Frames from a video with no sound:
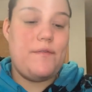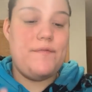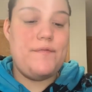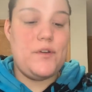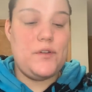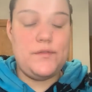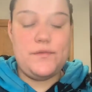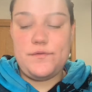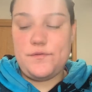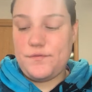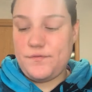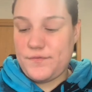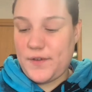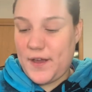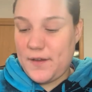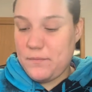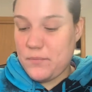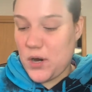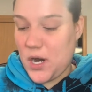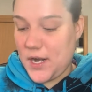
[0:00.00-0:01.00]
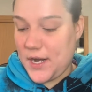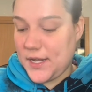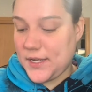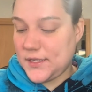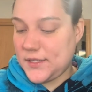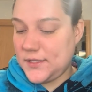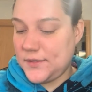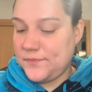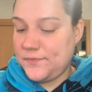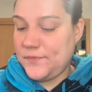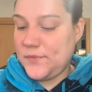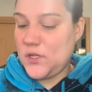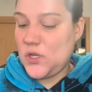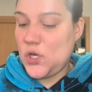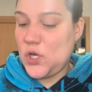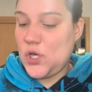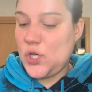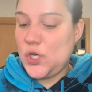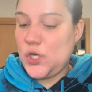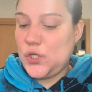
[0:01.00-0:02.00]
full five products.
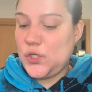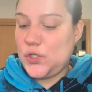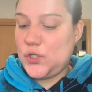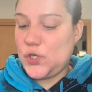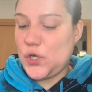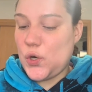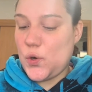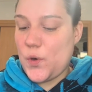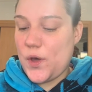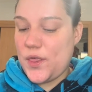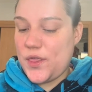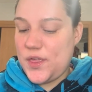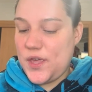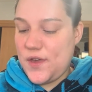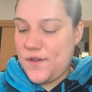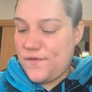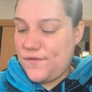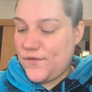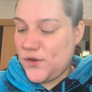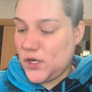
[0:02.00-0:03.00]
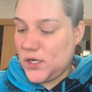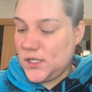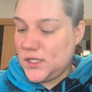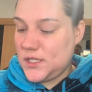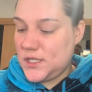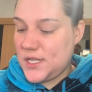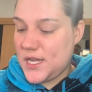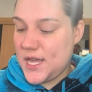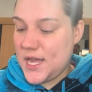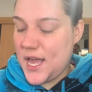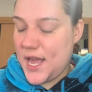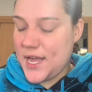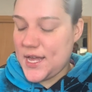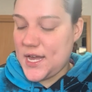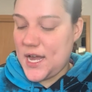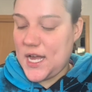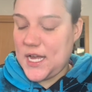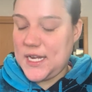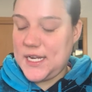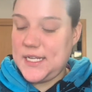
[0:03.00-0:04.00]
So the first thing I
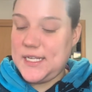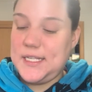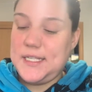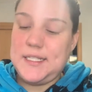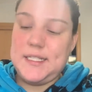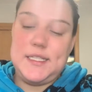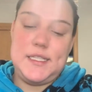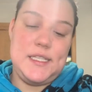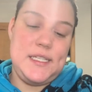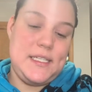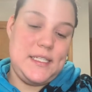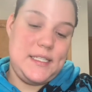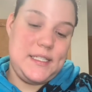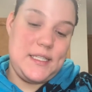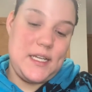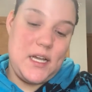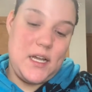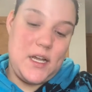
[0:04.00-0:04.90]
got is this,